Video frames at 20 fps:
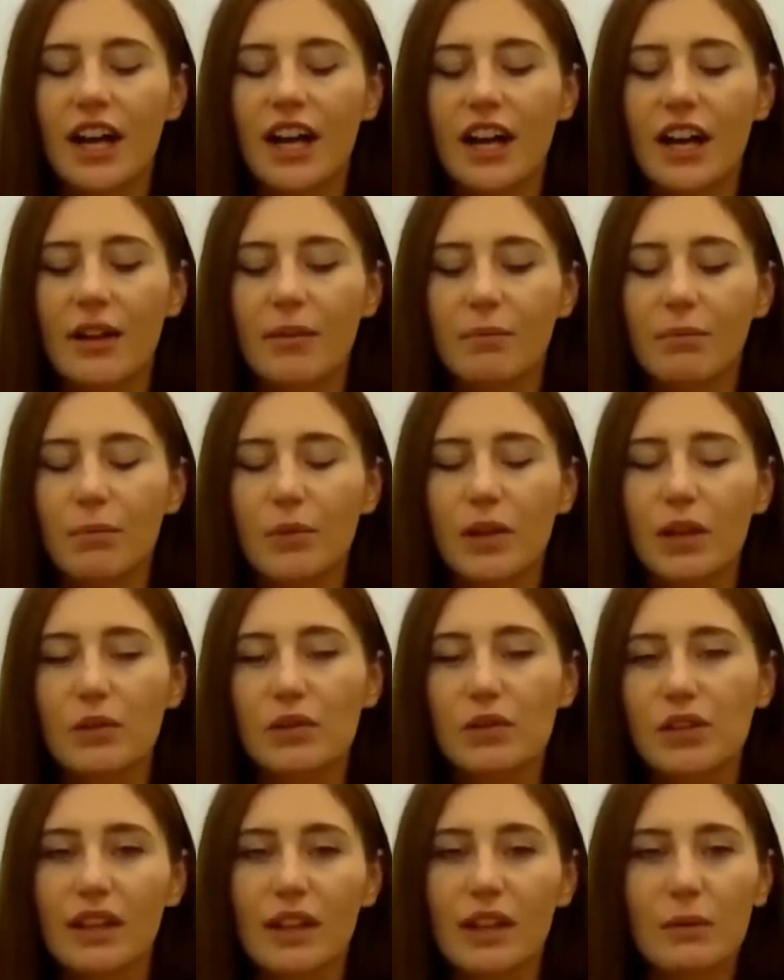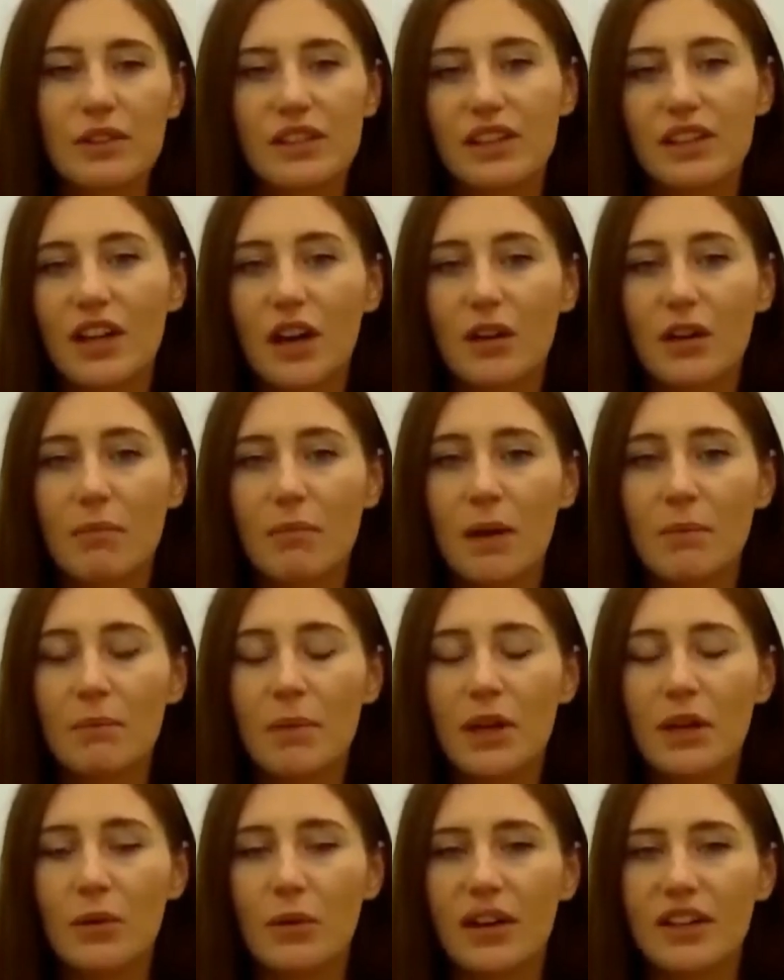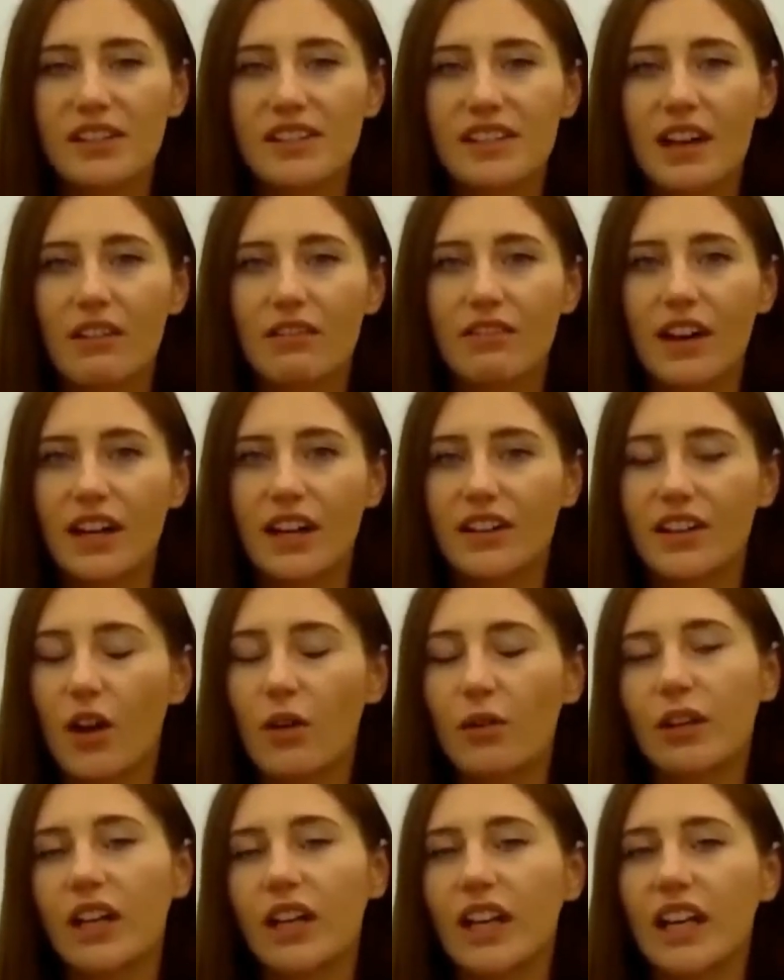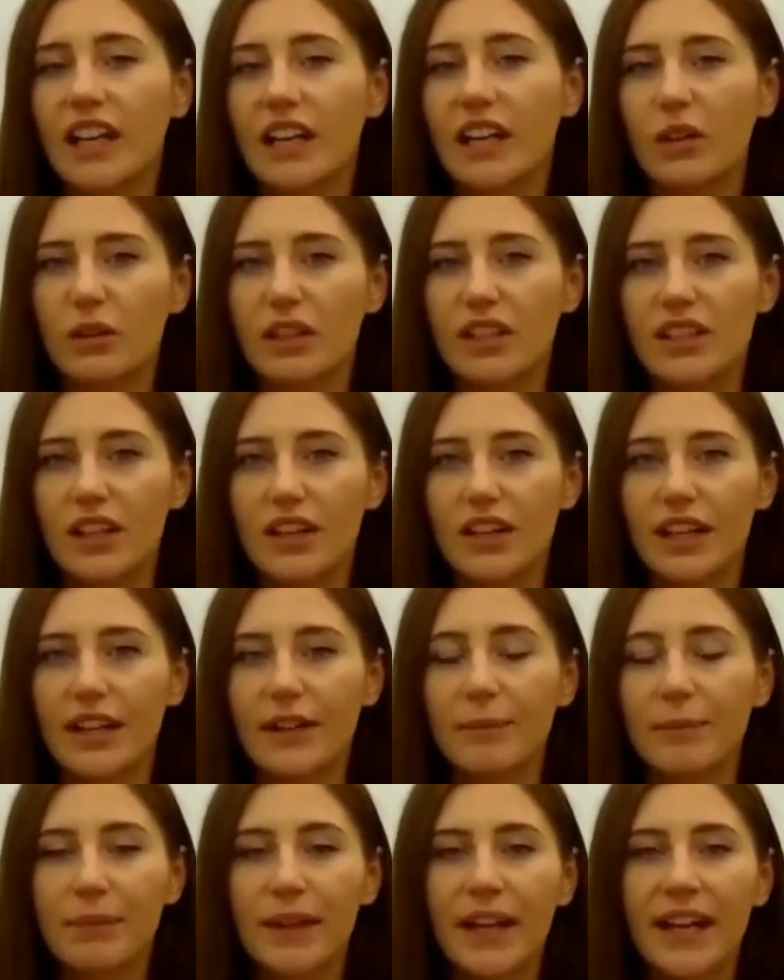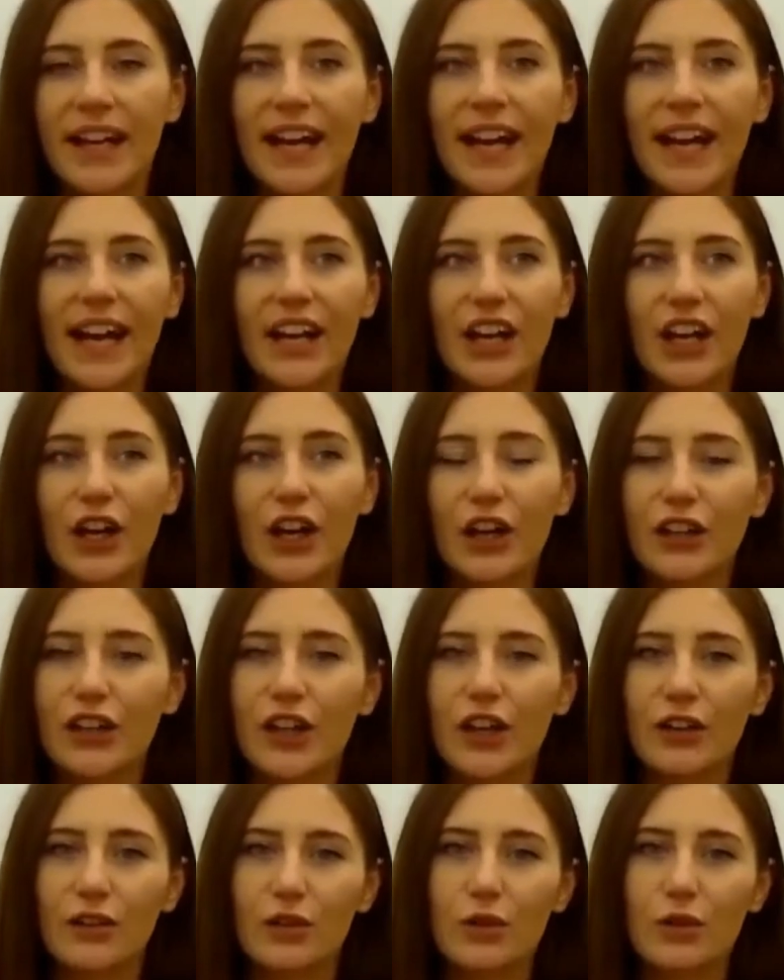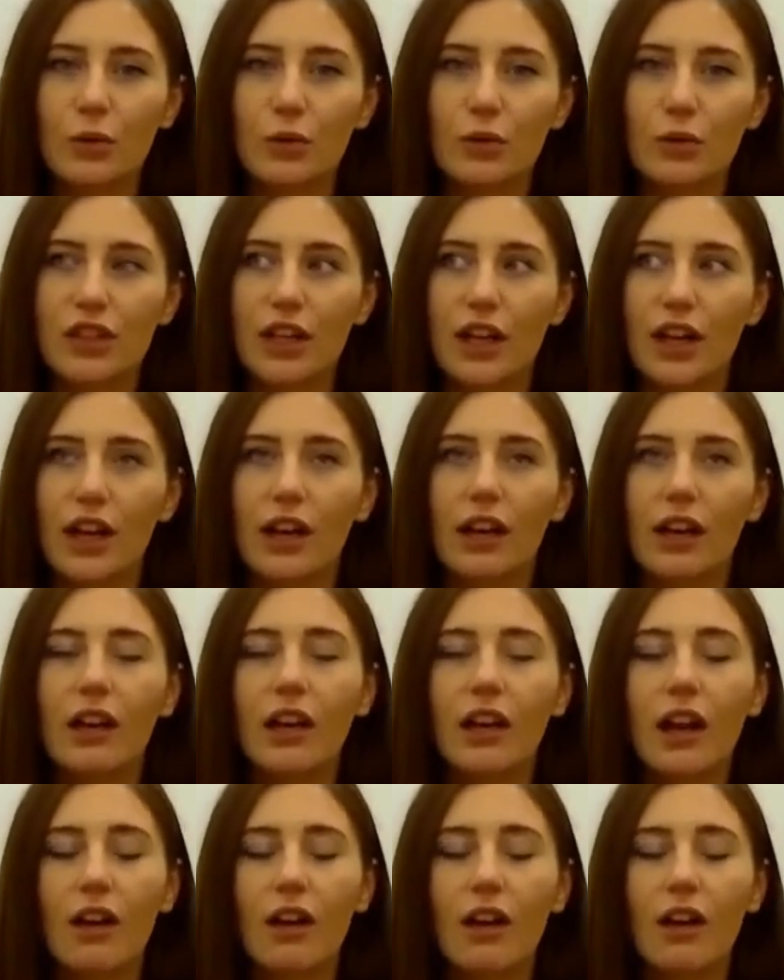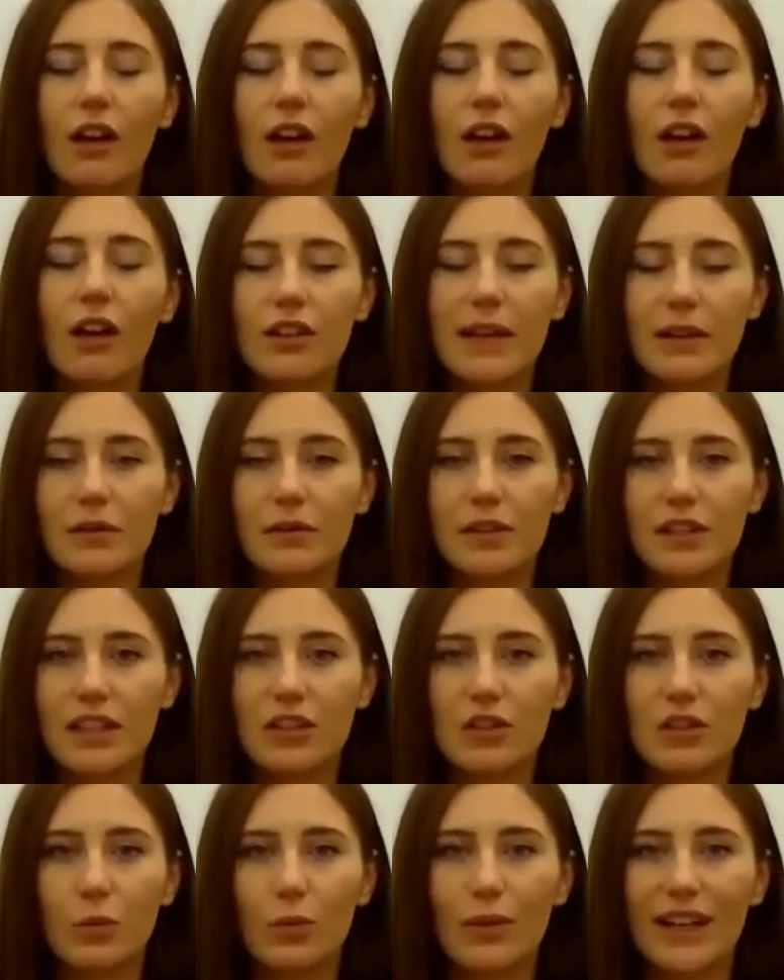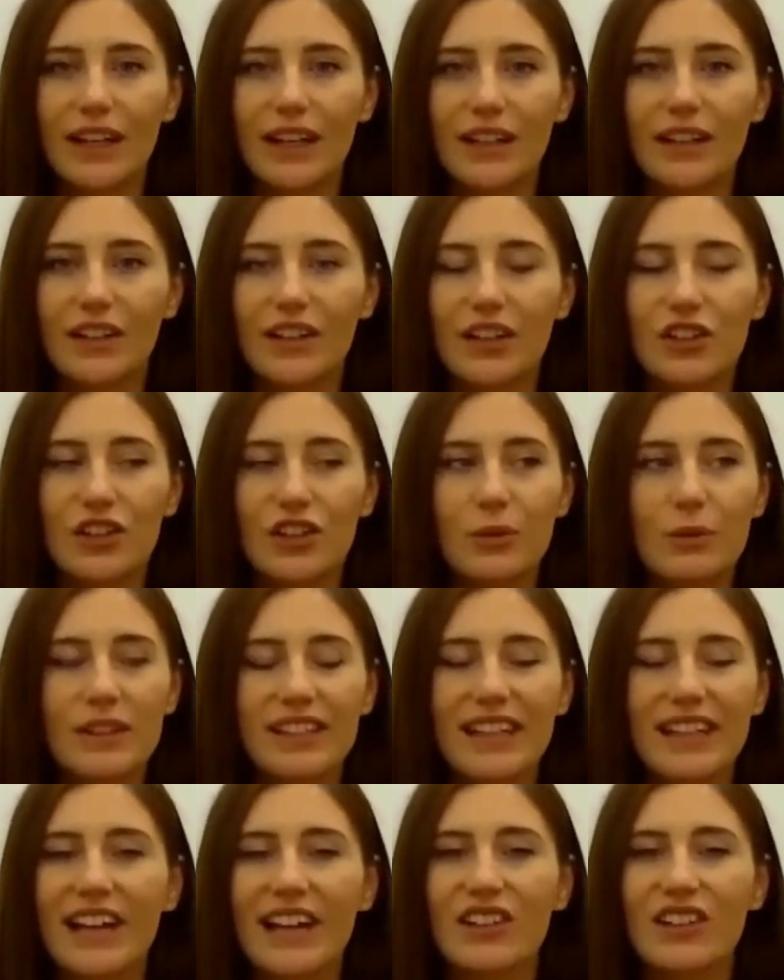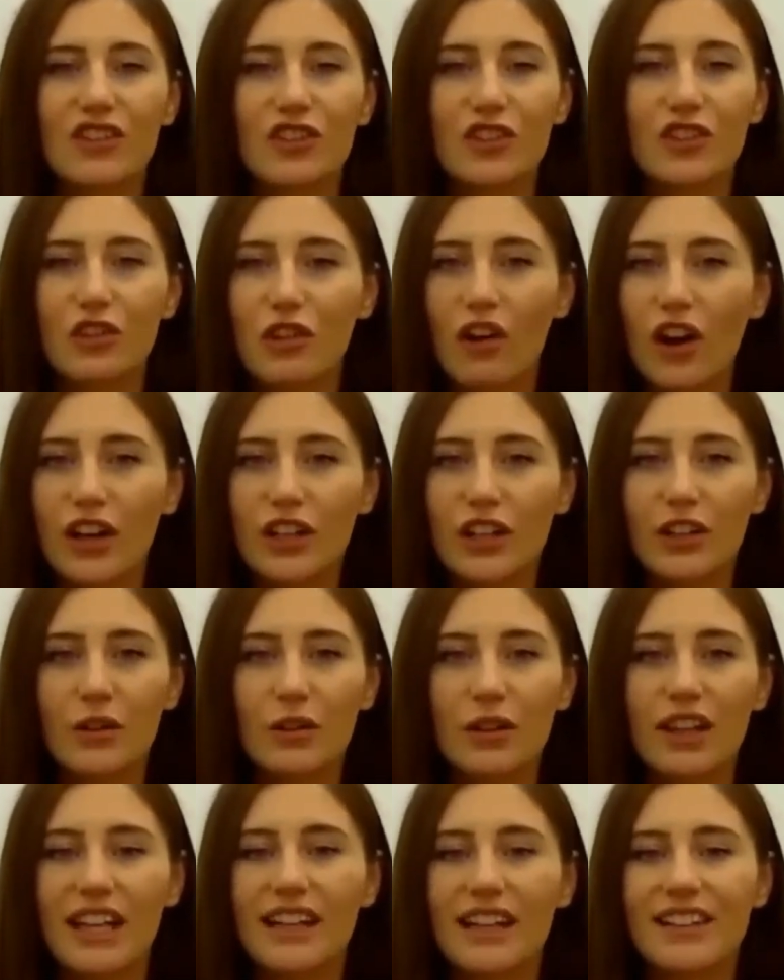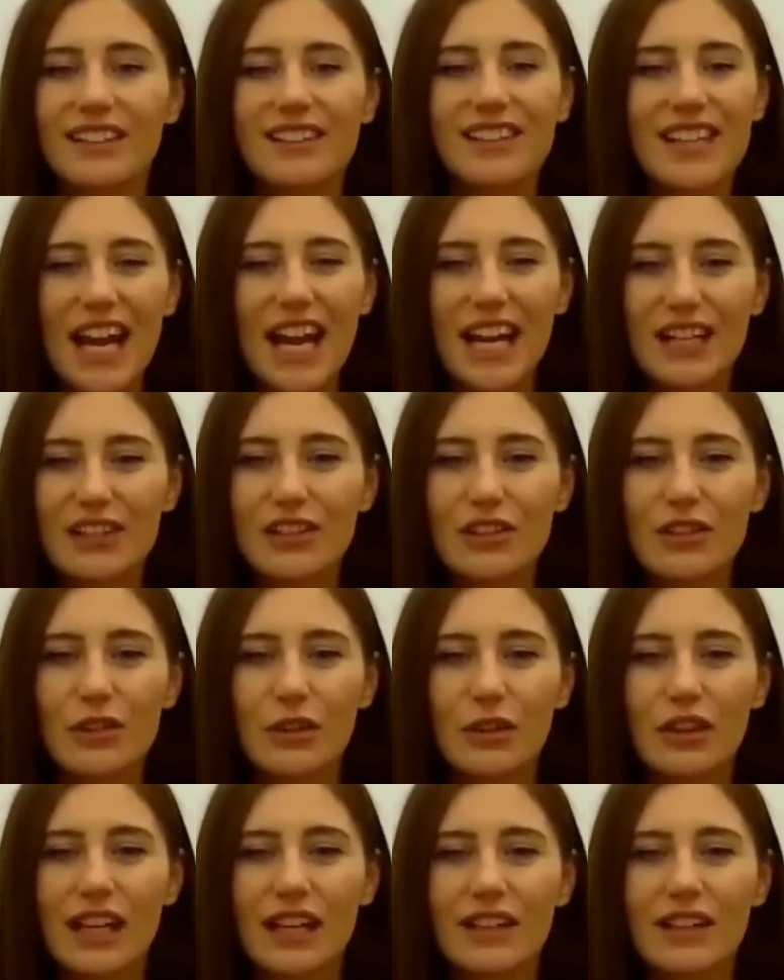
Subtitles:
There was a young mum who herself had only a liquid diet, and her young daughter loved the meals each week because she was getting to try new things, taste new